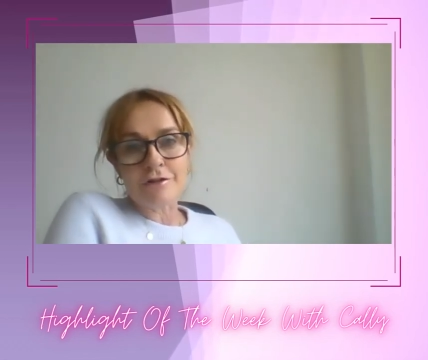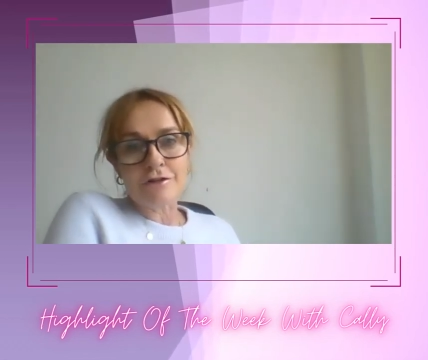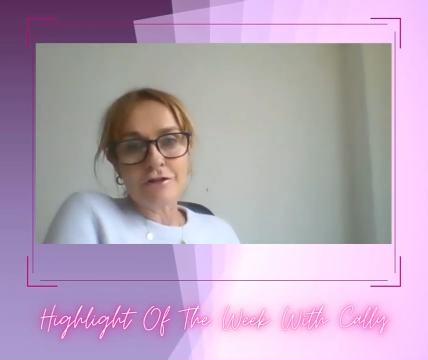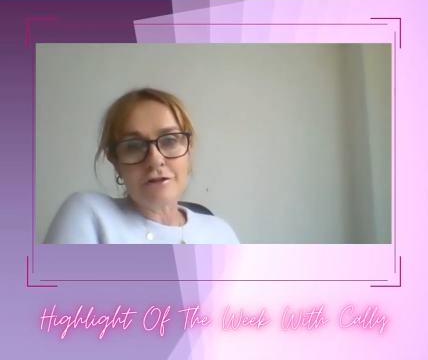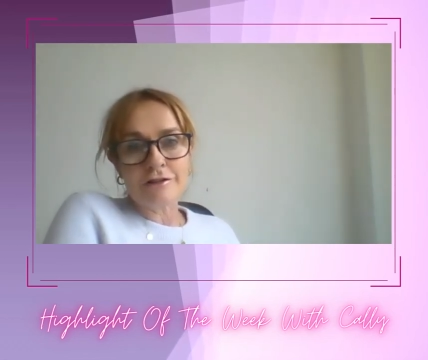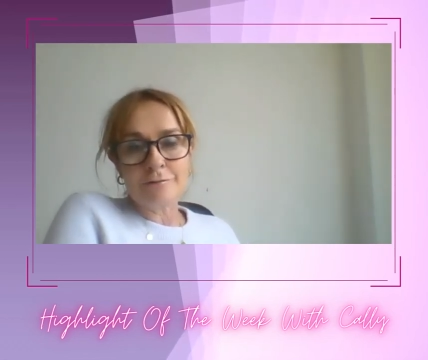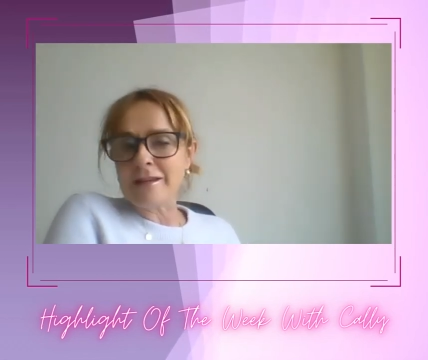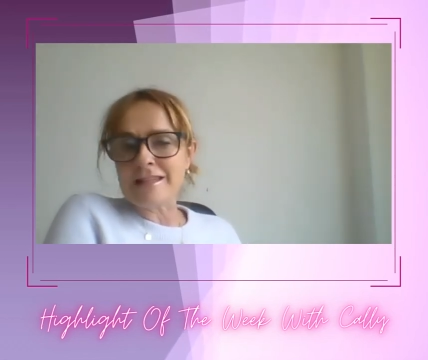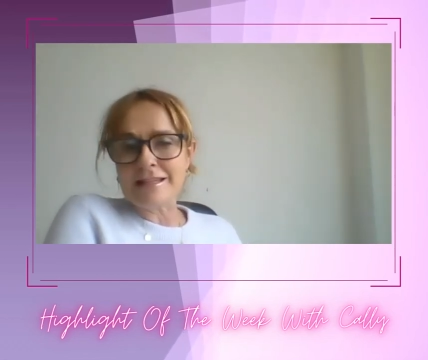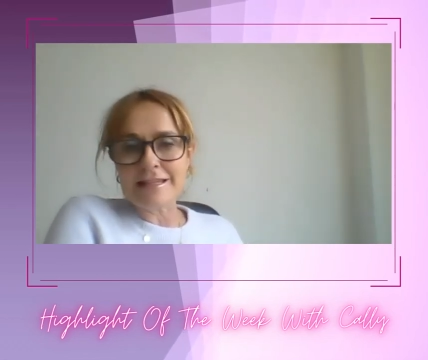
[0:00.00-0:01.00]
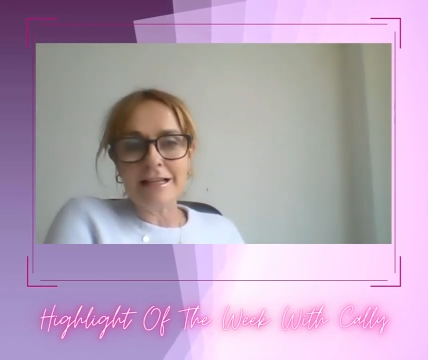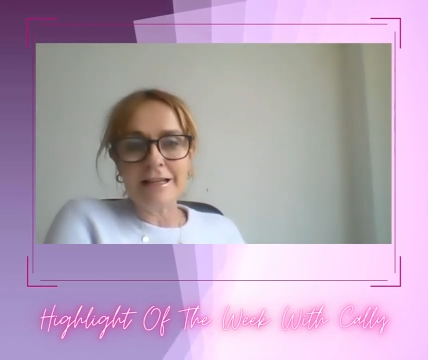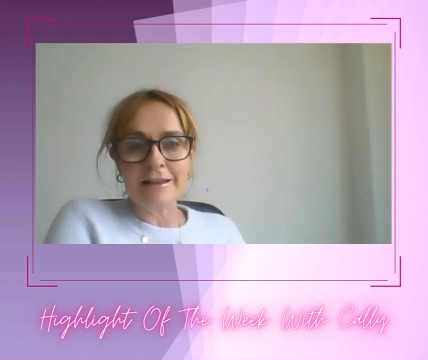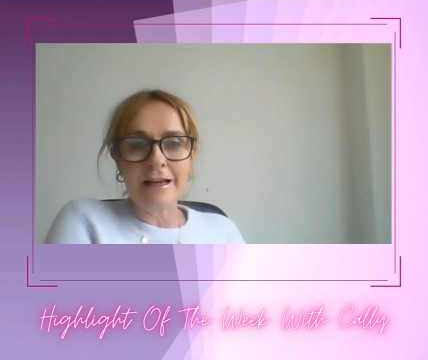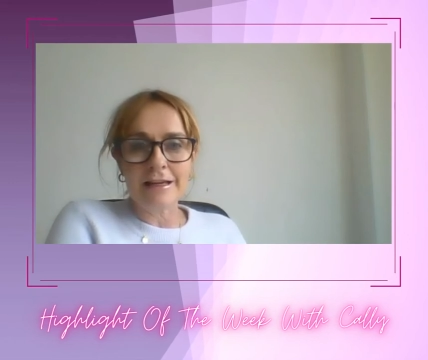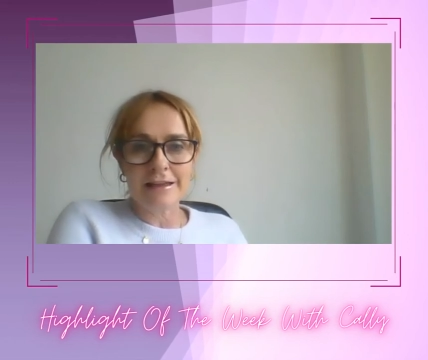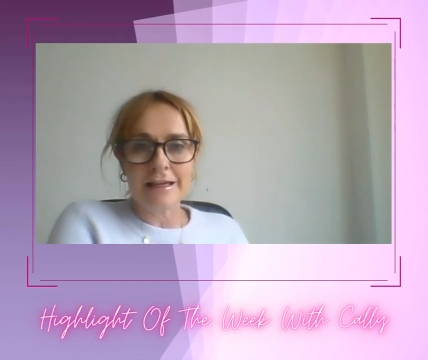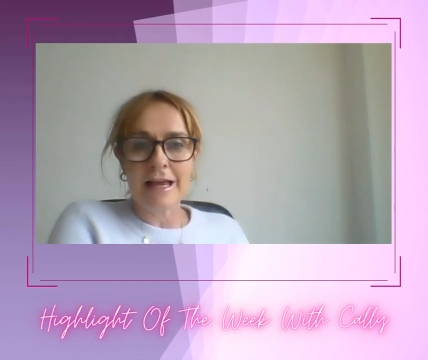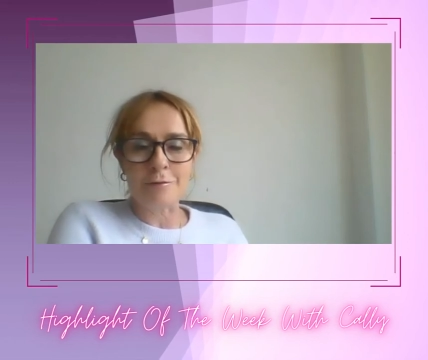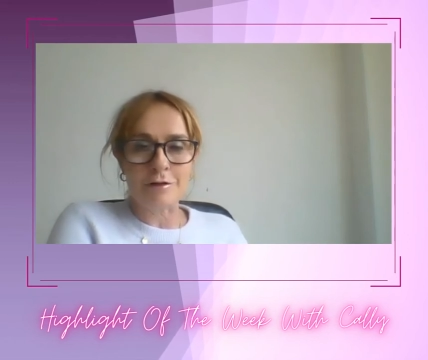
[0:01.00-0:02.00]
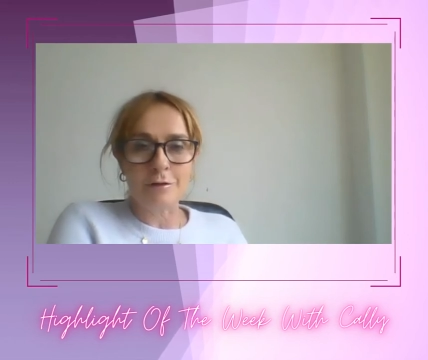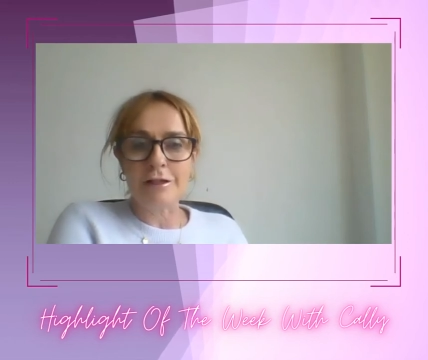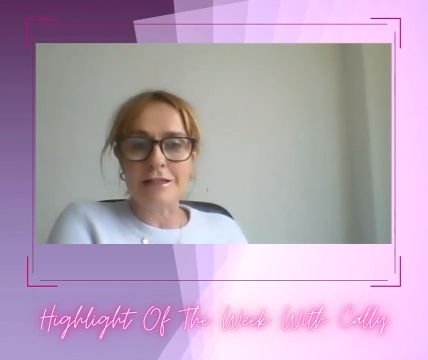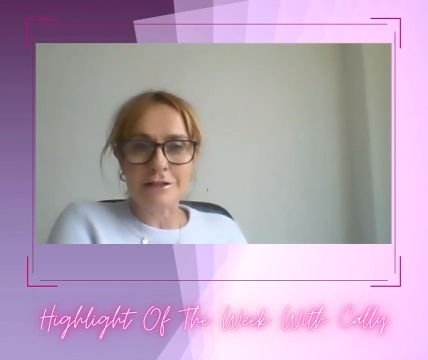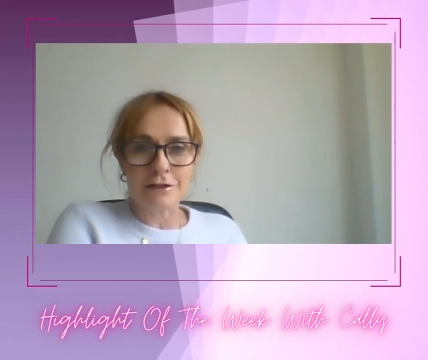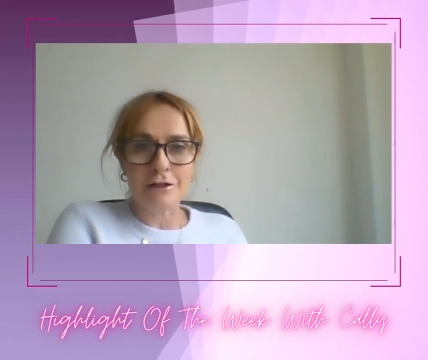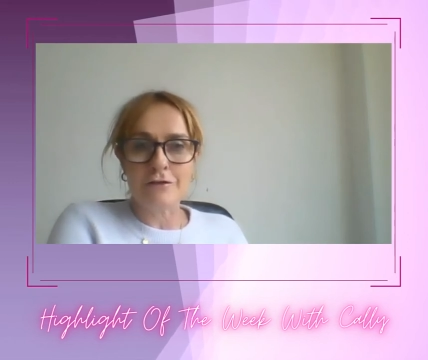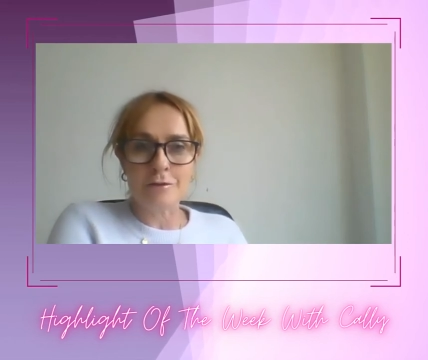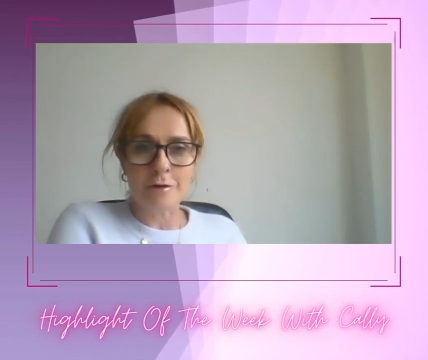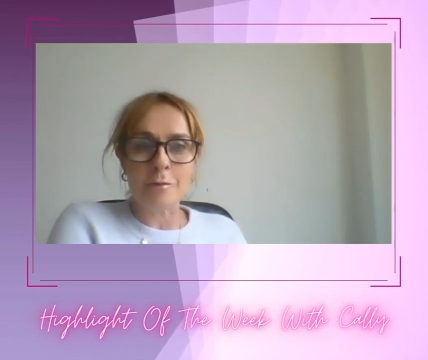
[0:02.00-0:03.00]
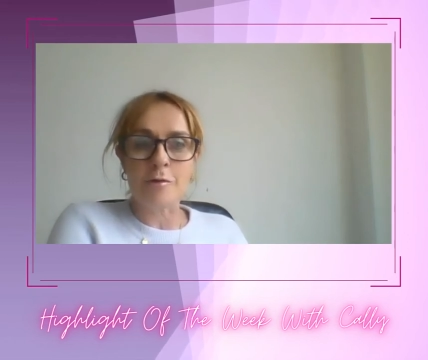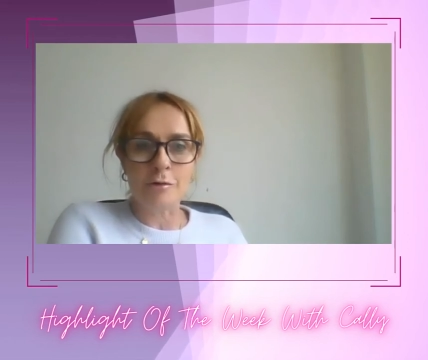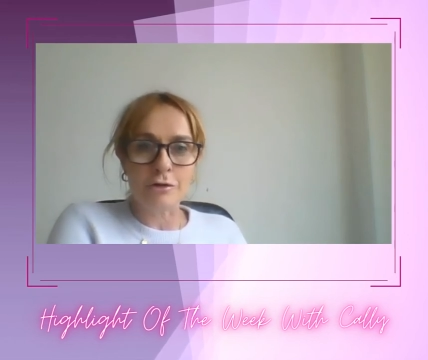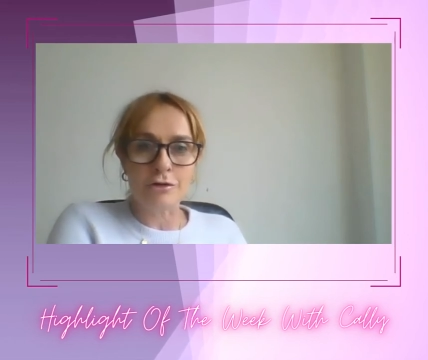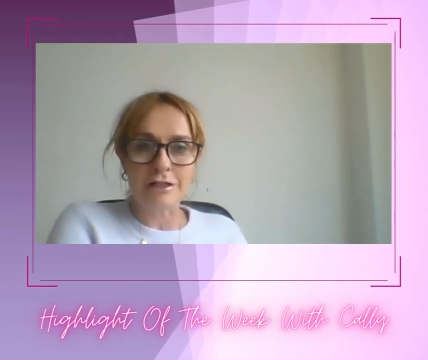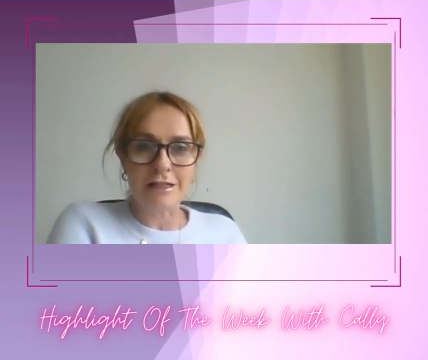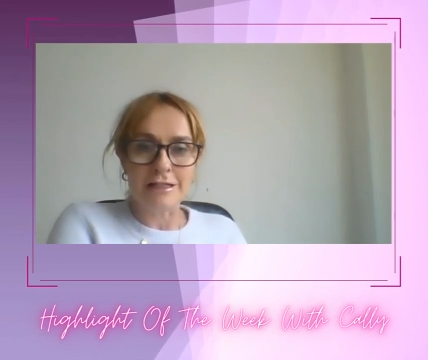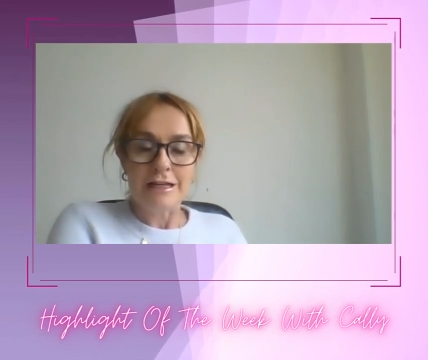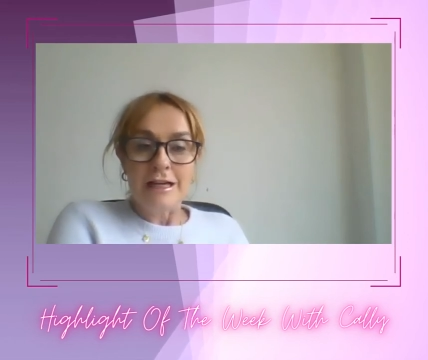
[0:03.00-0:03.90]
So businesses like that, I think, absolutely deserve to be promoted.